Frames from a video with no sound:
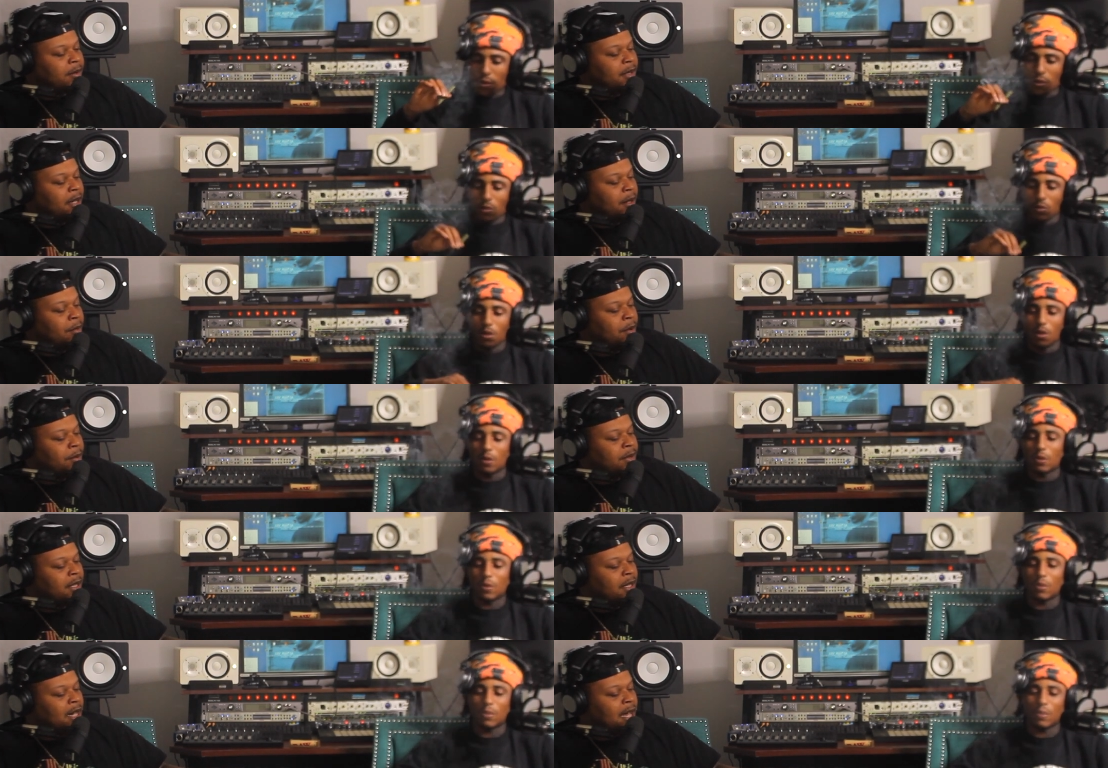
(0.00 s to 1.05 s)
Speaker 1: what I'm saying? And what
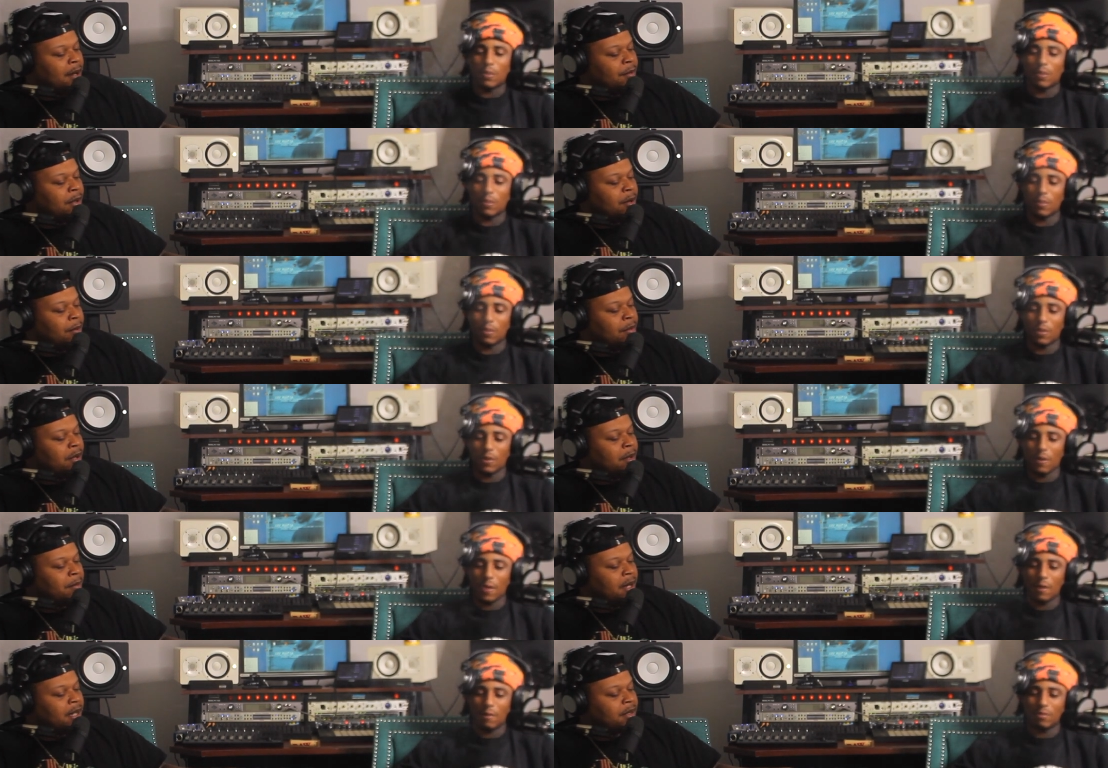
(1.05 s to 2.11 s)
was it like when your
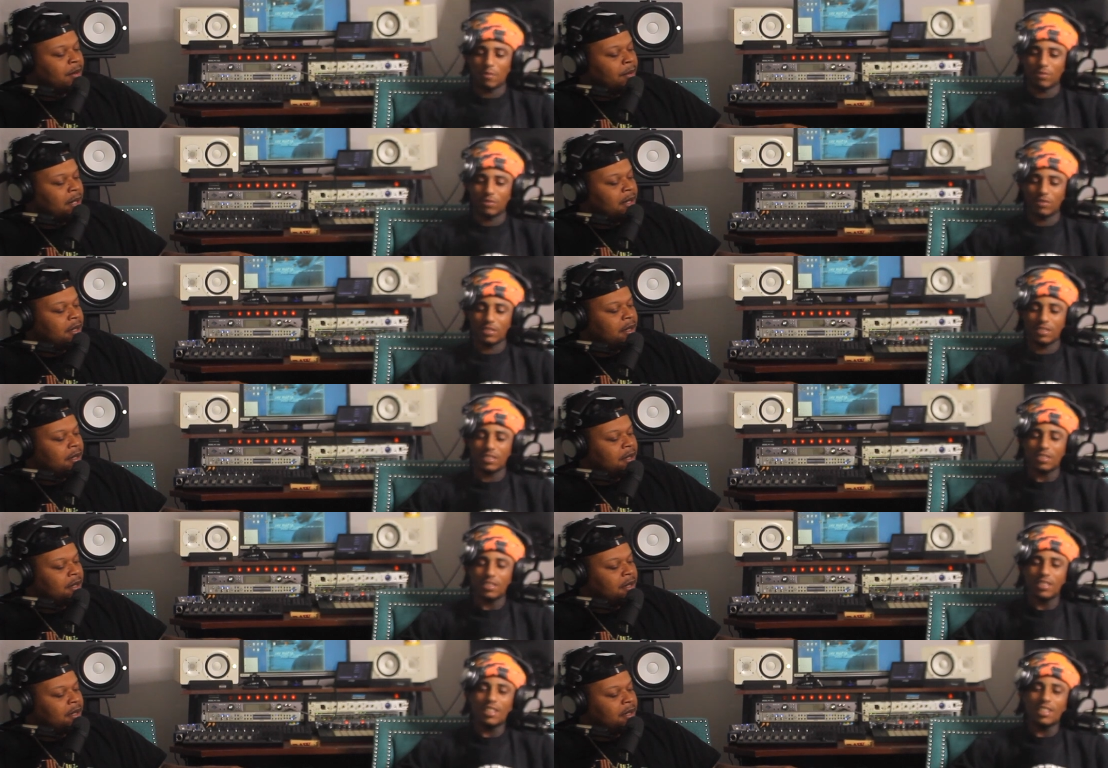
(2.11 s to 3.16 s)
brother passed away?
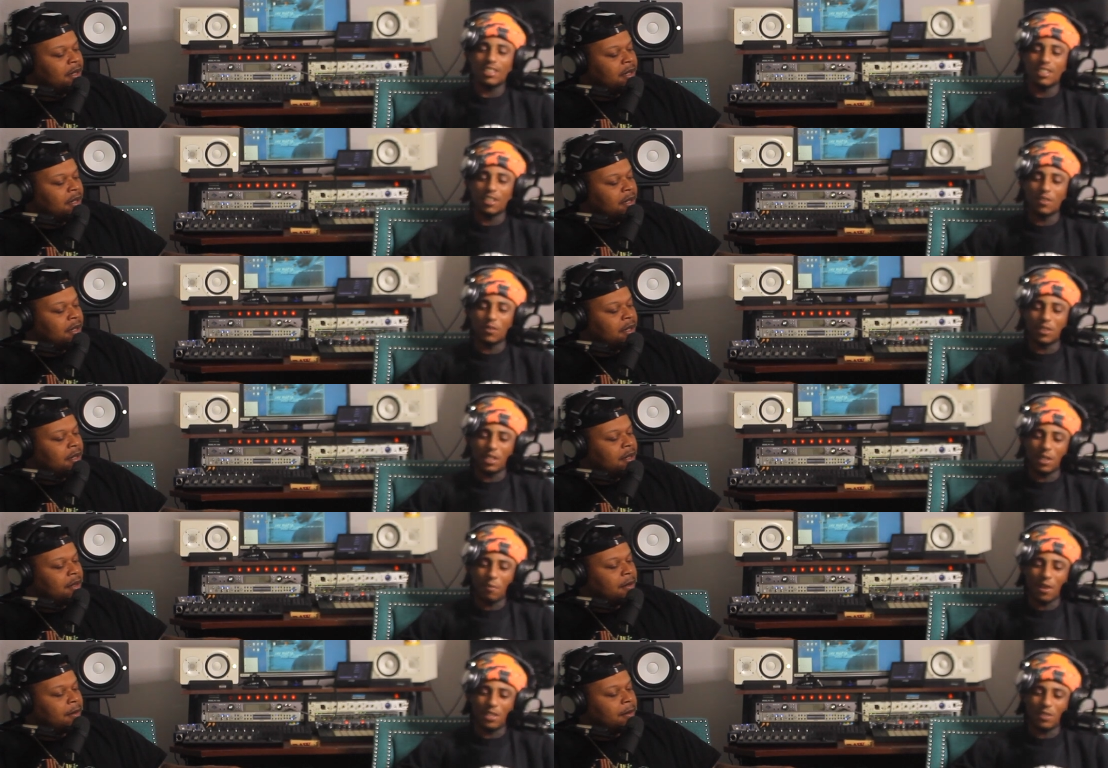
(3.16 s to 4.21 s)
Speaker 2: See, well,
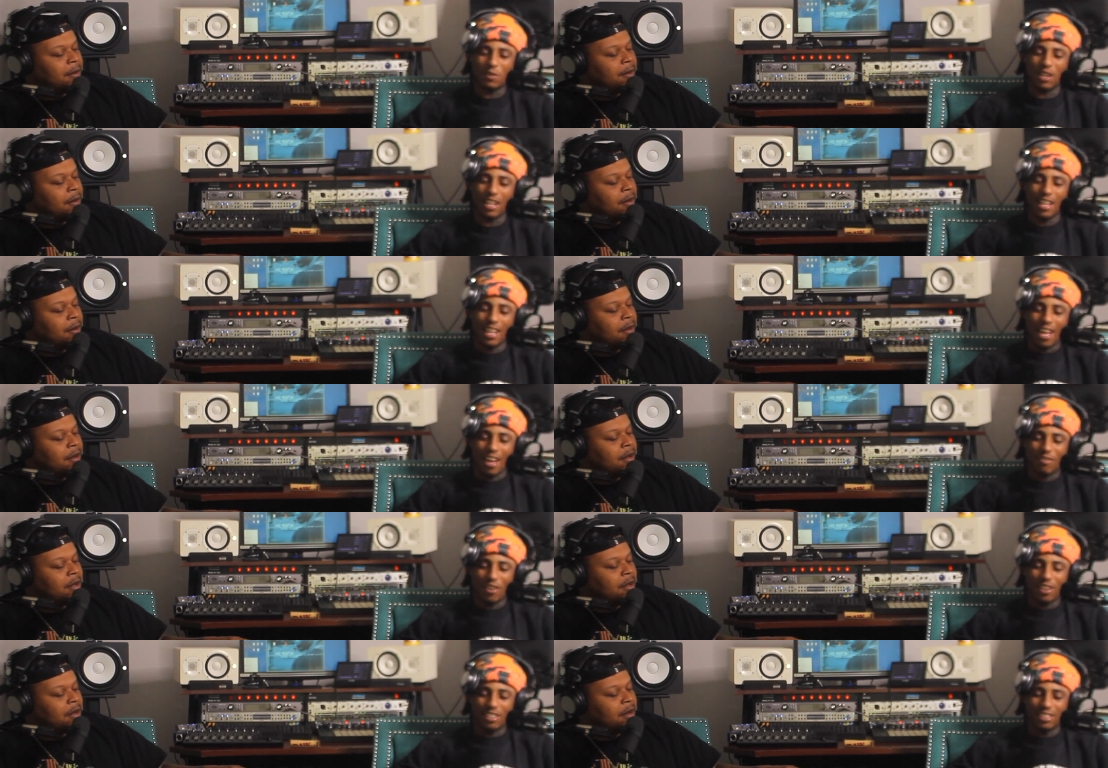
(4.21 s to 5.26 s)
ten passed away. At
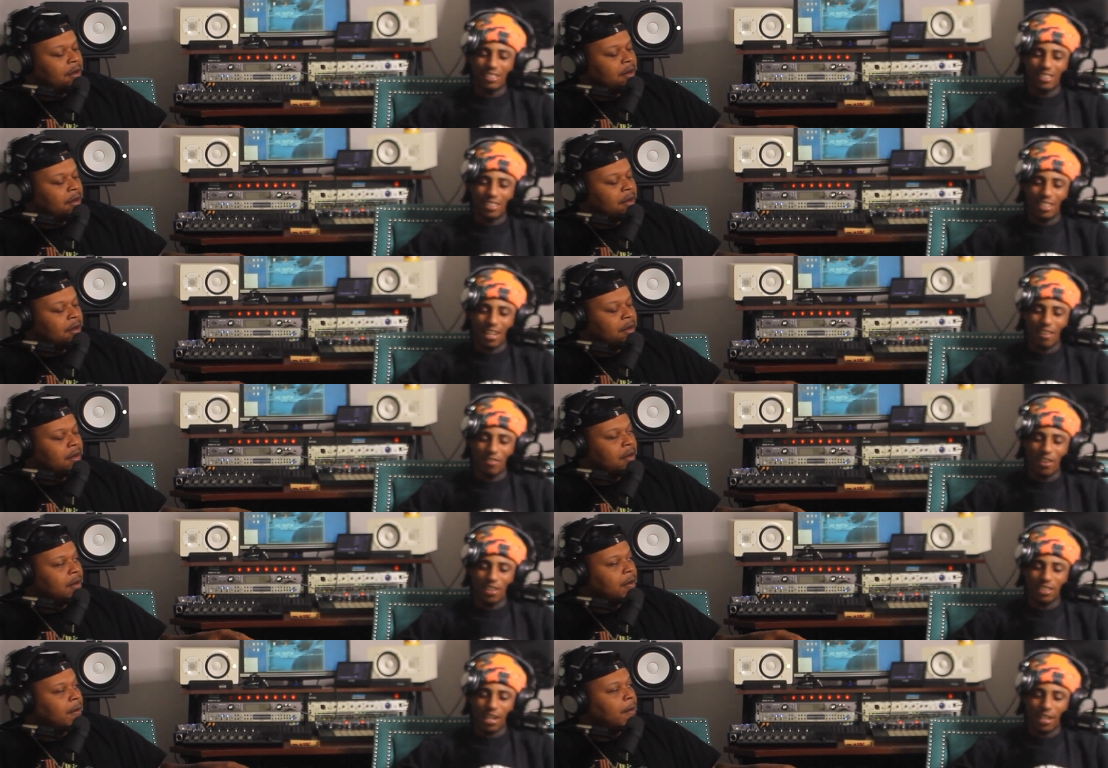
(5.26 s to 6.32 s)
first, at
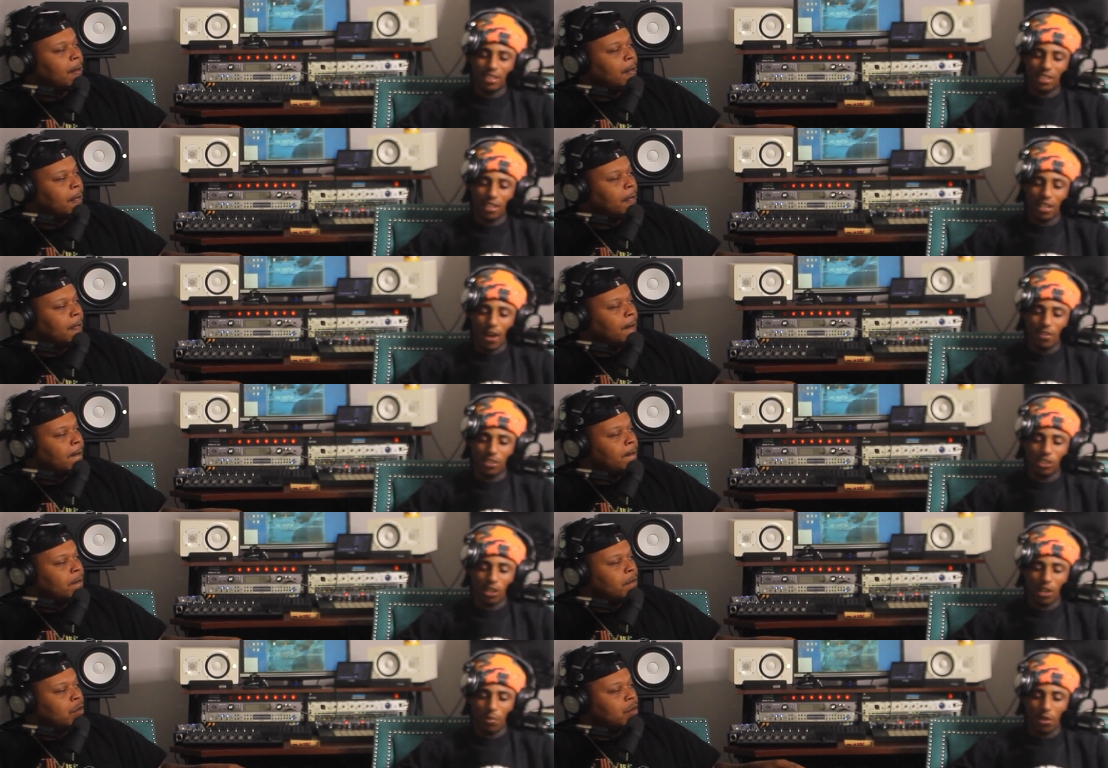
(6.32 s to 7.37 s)
first, like shit, I was
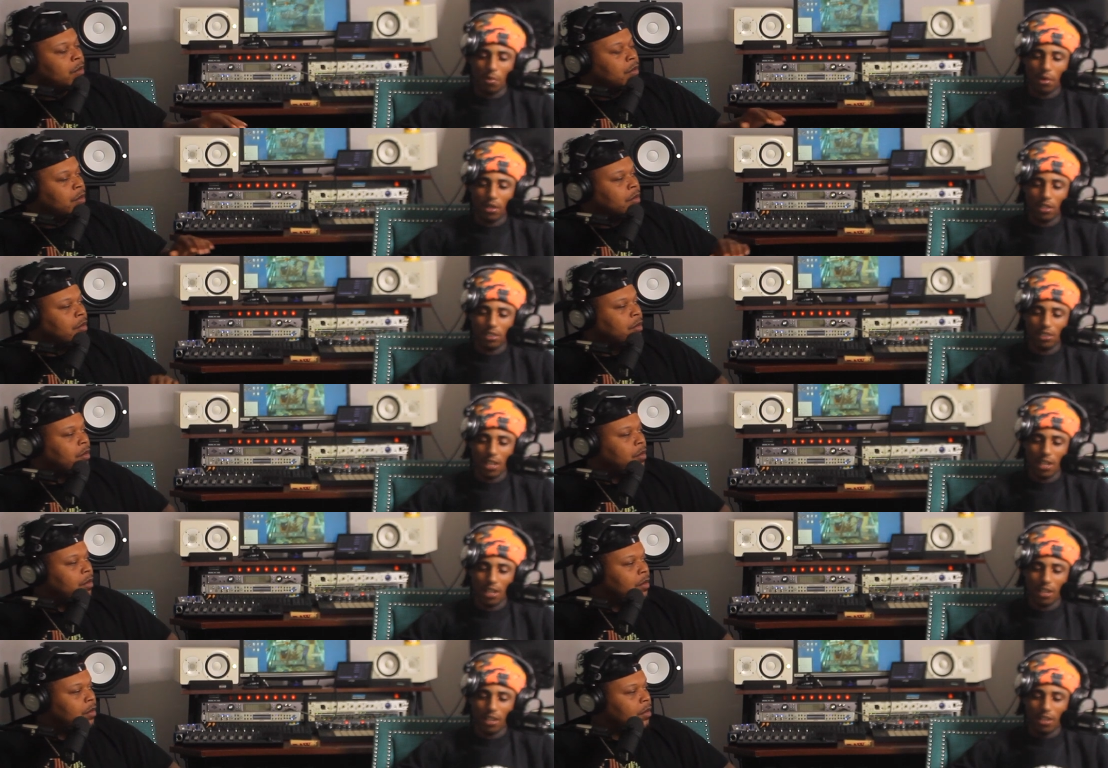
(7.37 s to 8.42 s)
just trying to be on my nigga
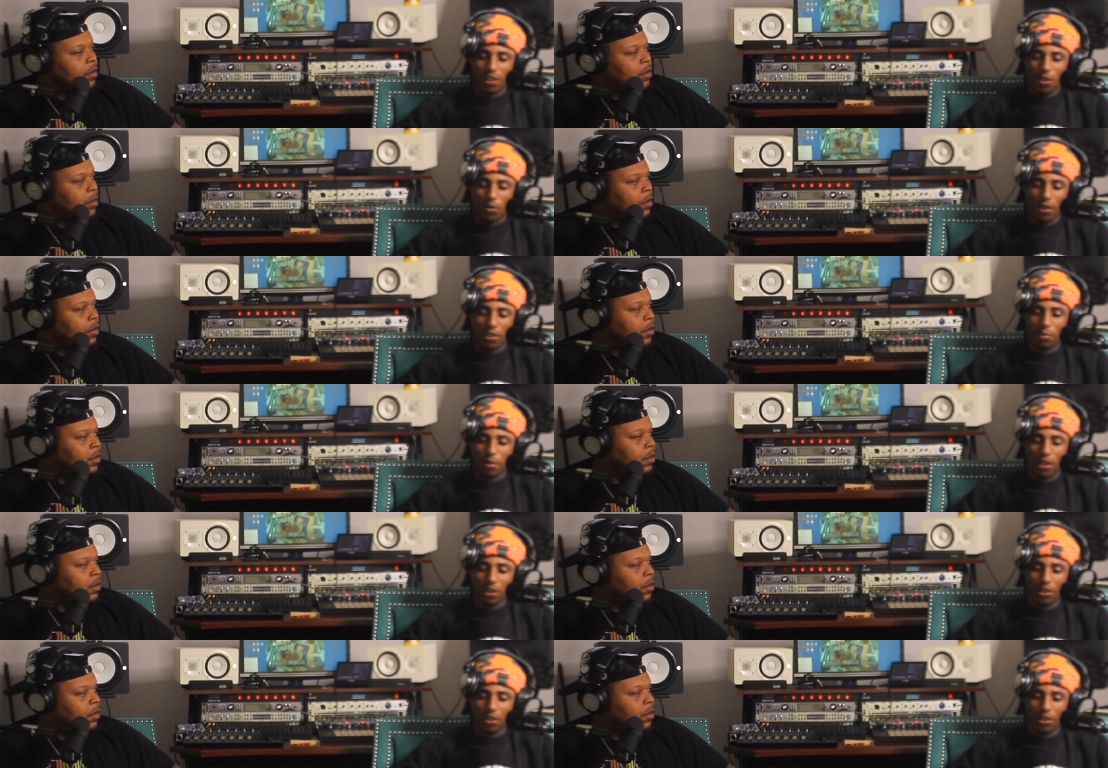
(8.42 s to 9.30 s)
side while everybody